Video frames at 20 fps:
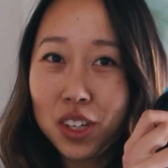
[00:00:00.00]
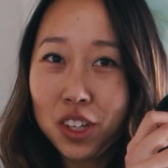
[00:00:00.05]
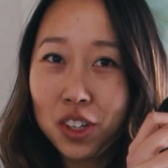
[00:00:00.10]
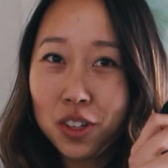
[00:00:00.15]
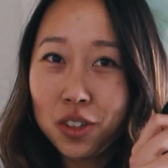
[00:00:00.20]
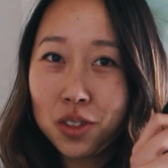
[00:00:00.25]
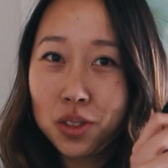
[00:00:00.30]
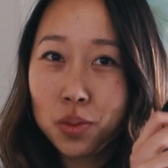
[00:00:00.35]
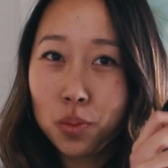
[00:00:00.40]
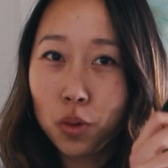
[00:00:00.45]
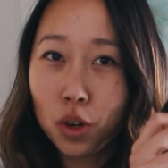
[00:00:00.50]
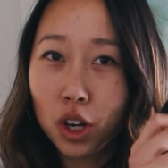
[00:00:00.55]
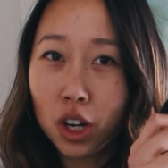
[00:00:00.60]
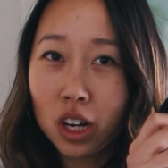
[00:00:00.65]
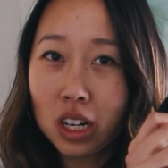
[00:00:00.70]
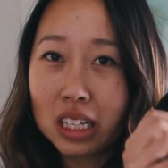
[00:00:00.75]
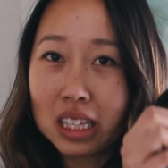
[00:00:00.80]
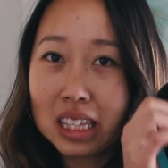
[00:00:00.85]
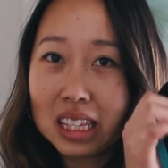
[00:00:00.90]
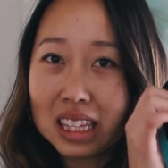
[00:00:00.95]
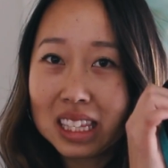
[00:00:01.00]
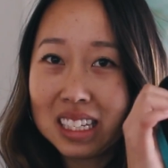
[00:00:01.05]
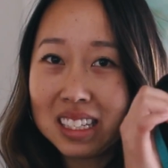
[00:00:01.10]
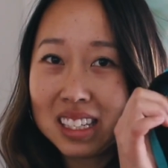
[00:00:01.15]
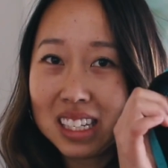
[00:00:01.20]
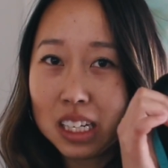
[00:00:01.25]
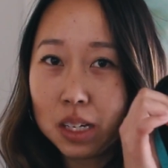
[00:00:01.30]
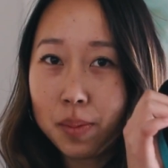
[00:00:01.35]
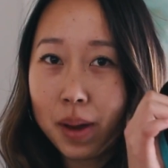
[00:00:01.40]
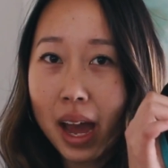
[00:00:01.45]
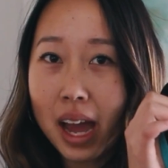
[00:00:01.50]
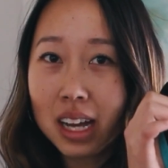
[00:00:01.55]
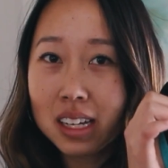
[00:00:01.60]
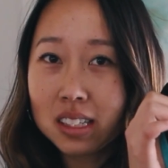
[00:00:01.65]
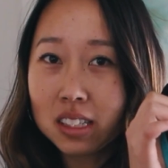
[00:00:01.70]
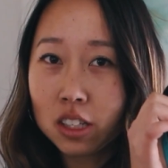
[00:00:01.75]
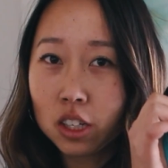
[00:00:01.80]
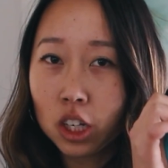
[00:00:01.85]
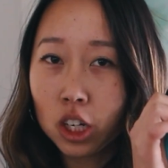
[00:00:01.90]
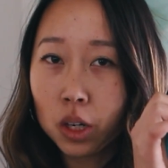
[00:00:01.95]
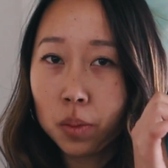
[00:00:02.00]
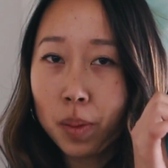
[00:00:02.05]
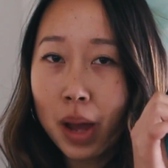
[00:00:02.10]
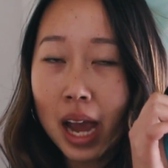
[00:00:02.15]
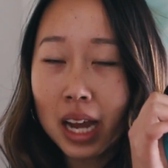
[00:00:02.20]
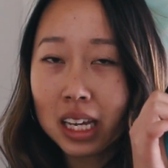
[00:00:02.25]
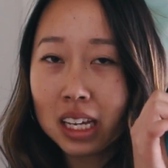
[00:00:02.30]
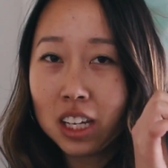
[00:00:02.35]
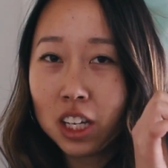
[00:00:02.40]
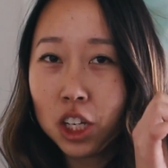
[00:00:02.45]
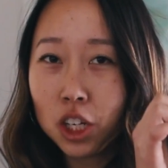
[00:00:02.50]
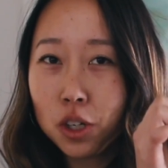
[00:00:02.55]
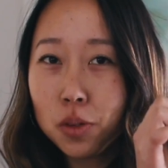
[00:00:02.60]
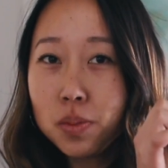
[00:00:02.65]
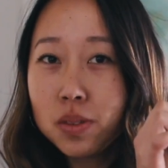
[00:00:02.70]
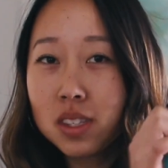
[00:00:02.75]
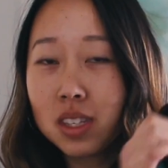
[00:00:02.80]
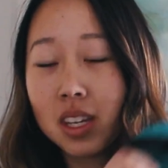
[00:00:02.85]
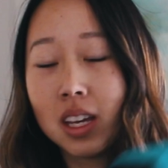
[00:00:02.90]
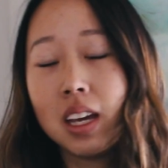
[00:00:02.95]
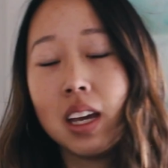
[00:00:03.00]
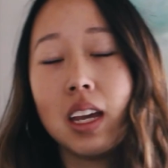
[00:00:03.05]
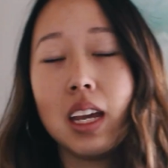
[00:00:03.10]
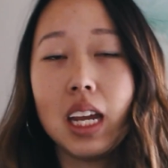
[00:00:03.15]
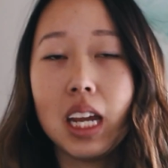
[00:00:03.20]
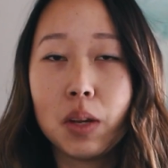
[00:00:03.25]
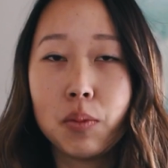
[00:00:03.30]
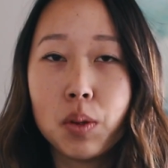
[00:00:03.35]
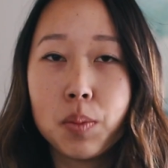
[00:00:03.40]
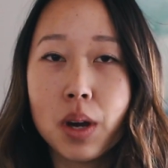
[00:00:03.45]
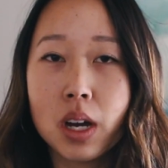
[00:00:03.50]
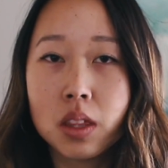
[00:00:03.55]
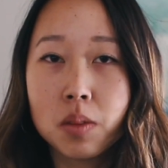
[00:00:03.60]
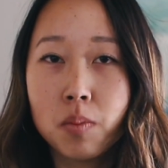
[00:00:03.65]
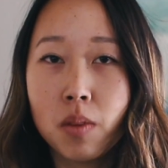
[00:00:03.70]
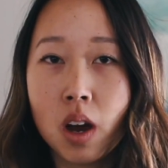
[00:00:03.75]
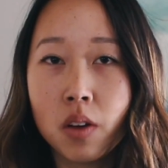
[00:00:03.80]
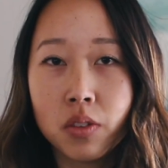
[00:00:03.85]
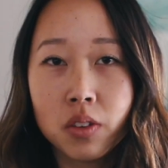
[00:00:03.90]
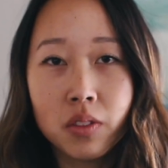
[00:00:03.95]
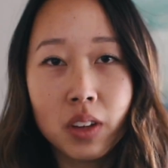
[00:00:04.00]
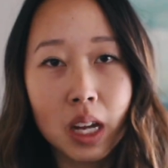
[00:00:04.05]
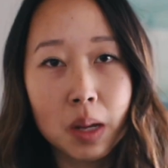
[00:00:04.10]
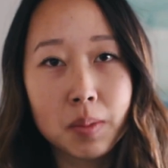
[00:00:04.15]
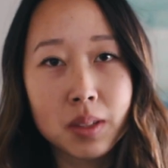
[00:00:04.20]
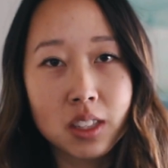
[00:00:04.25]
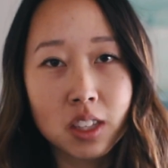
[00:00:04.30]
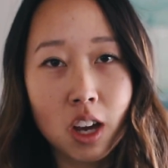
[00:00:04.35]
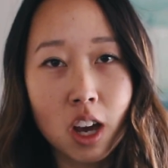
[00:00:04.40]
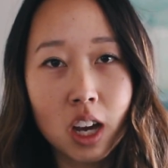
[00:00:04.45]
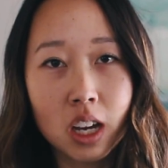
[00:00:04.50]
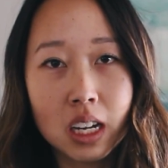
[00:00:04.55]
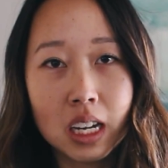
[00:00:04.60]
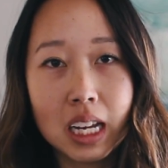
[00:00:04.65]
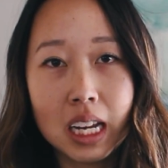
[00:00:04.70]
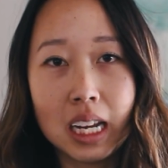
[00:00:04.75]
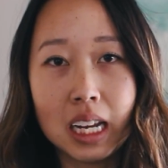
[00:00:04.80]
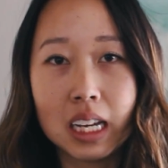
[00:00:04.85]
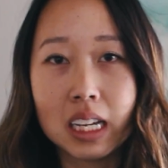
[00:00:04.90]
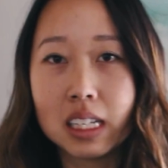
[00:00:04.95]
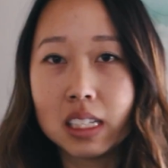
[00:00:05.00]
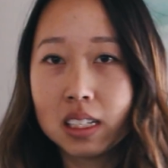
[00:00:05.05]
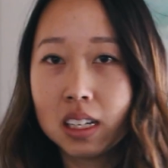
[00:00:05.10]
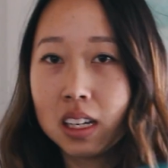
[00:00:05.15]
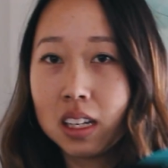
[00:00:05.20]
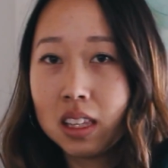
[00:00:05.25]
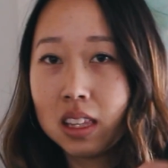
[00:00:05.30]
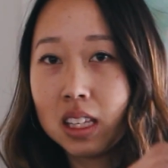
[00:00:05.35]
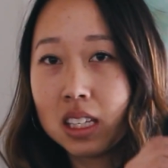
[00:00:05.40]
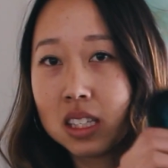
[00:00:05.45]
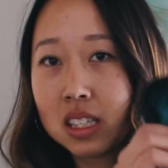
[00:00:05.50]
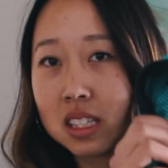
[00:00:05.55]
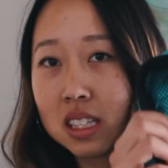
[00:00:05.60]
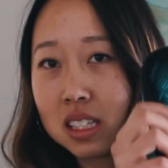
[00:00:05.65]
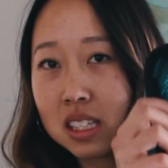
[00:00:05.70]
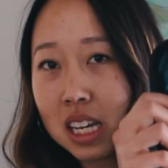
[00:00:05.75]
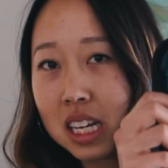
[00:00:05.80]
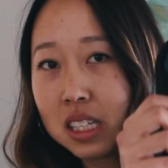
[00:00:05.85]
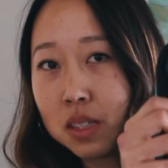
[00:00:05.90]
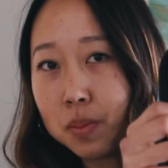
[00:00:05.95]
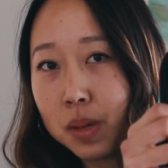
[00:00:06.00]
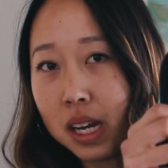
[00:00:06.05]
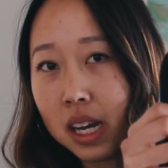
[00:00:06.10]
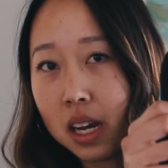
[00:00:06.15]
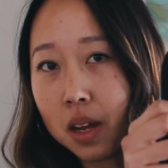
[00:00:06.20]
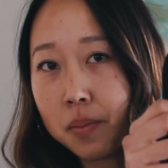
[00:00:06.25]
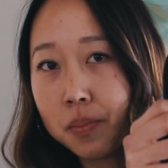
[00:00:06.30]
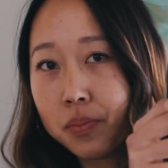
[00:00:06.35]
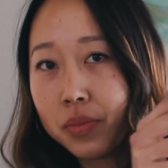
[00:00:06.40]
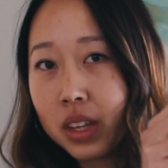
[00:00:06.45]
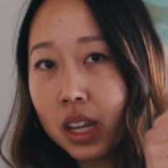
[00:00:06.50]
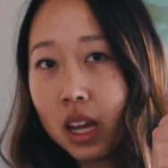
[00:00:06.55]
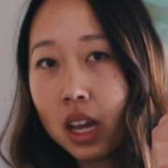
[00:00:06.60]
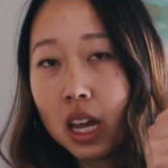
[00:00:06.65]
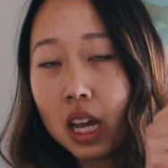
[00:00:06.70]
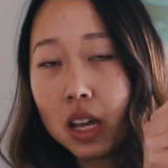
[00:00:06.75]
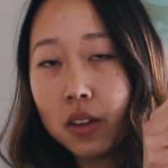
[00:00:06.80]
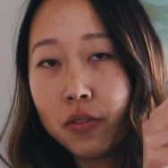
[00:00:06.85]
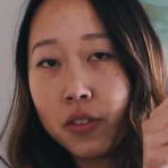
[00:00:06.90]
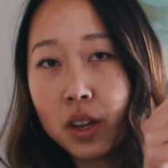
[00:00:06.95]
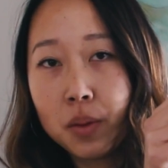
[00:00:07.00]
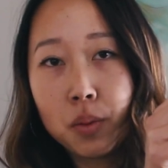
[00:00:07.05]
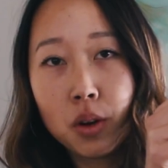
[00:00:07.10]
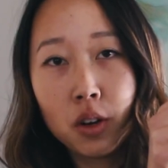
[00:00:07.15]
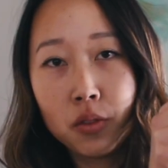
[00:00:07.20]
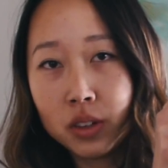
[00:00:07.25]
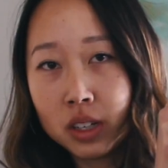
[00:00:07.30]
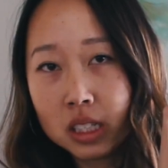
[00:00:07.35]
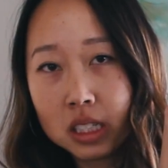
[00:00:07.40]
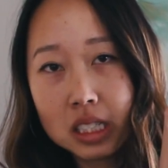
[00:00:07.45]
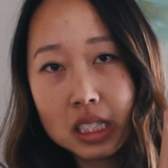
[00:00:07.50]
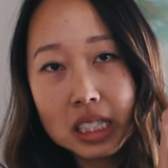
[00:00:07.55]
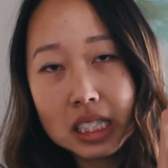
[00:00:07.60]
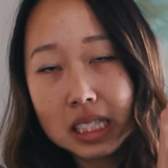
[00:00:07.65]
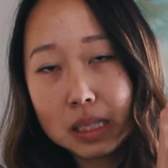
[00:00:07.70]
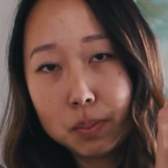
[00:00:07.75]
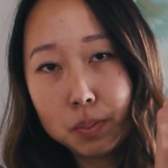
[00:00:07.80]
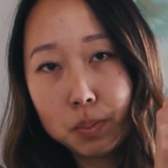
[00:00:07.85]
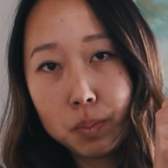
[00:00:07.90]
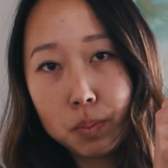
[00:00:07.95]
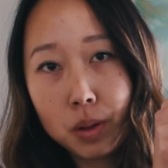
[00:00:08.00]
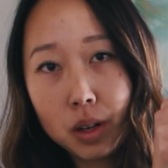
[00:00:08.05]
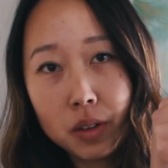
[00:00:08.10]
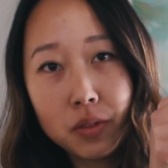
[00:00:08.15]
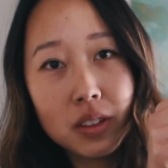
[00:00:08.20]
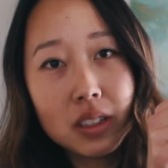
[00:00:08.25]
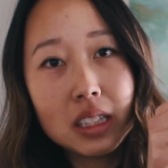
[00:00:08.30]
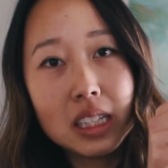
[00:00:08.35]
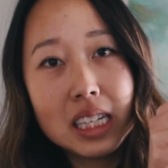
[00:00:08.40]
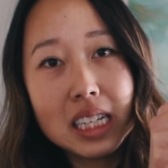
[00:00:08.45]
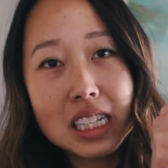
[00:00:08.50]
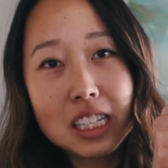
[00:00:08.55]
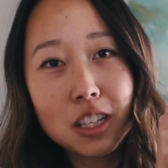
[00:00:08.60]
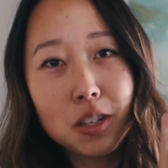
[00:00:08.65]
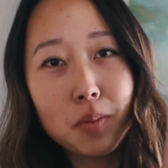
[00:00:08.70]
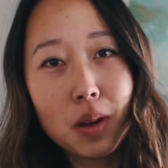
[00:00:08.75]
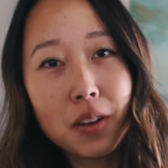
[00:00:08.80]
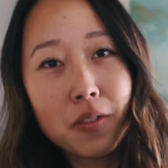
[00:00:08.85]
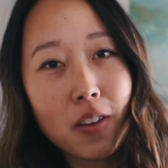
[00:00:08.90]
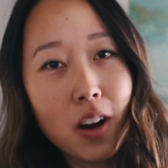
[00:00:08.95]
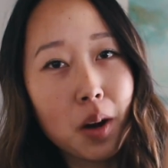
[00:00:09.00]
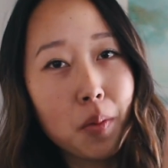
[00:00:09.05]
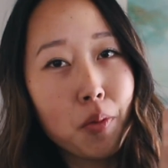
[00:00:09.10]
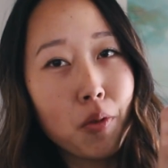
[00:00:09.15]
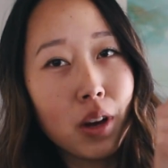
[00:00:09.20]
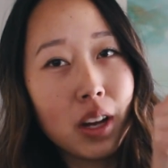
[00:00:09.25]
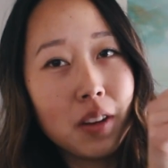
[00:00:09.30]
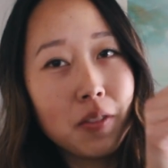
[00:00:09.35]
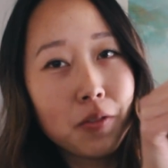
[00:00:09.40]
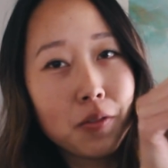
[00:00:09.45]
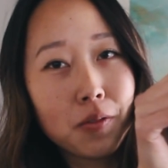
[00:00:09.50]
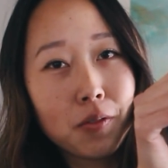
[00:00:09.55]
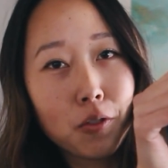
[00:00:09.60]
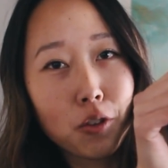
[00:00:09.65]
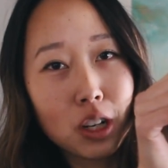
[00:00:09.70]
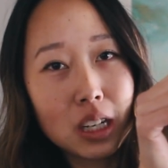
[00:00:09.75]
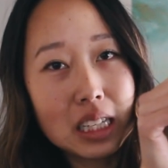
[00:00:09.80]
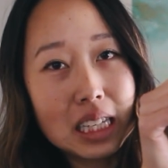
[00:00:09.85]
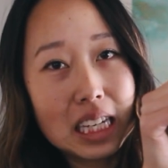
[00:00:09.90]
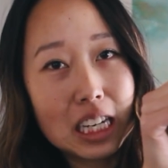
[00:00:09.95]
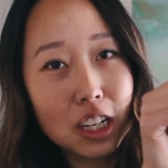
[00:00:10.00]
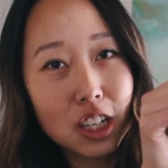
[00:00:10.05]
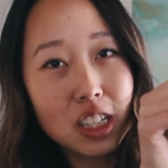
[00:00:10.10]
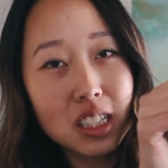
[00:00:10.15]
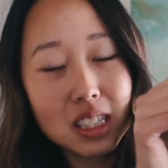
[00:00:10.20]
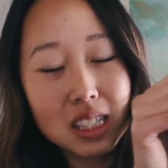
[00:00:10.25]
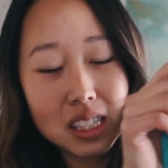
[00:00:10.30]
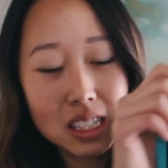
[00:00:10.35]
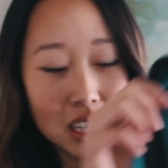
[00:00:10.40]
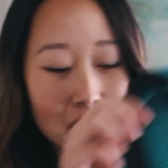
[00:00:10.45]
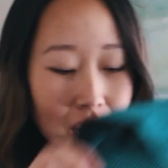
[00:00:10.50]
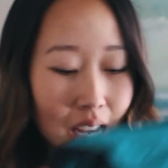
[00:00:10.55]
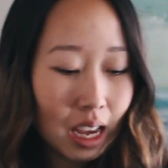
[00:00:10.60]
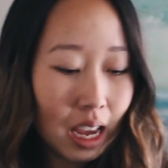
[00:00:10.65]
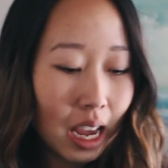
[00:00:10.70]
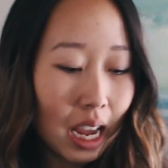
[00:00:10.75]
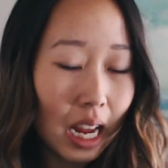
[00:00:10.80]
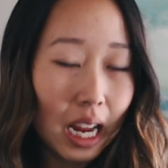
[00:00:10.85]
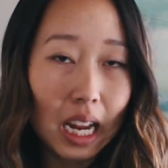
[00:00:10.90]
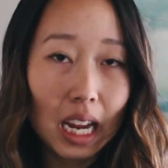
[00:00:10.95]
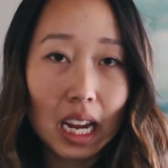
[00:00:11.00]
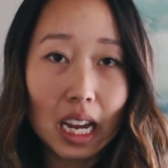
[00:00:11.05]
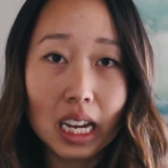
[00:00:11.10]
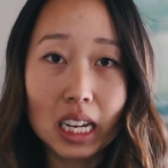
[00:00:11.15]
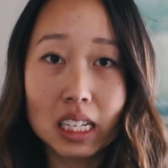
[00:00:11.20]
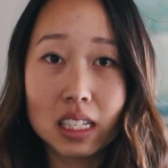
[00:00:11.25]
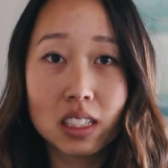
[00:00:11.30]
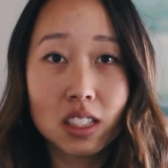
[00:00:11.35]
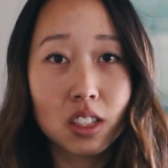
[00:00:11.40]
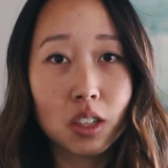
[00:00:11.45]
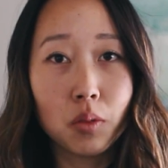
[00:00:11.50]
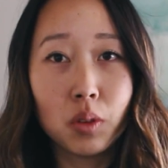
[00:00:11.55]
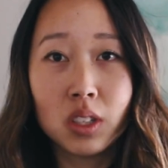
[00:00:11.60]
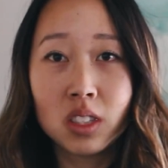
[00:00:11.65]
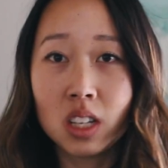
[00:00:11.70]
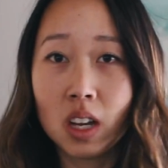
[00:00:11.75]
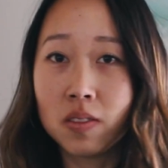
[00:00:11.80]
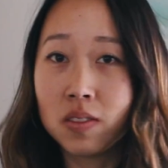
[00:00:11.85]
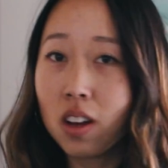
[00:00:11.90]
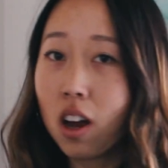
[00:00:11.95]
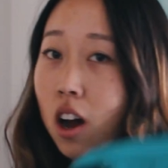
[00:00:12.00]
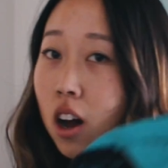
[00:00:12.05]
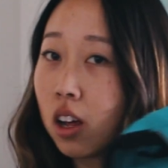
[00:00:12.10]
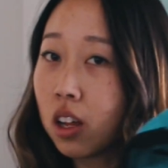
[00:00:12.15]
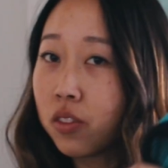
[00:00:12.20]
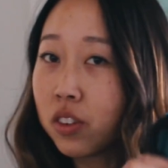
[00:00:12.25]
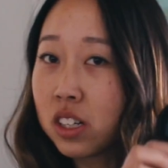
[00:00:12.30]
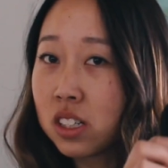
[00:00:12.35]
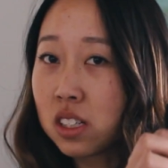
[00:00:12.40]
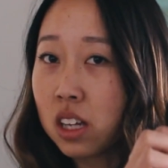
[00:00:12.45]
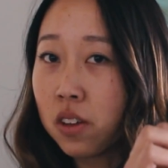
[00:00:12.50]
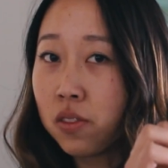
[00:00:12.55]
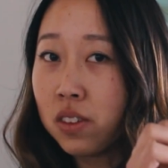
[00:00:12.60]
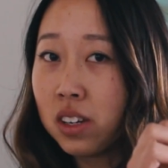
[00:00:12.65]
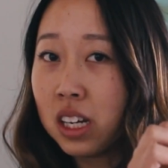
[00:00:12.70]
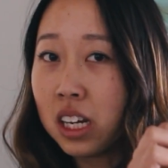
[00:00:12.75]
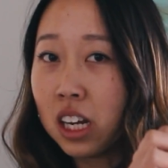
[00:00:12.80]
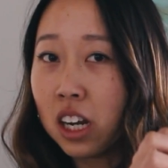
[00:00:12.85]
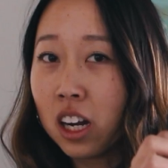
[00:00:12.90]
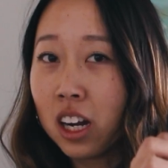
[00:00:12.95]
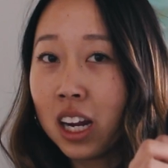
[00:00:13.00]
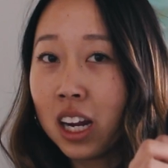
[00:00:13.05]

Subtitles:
we used were these e-bags, and they're packing cubes. And we bought them off of Amazon, and this is a size medium. It fit perfectly into my Farpoint 40 liters. And so we stuffed all of our stuff in here,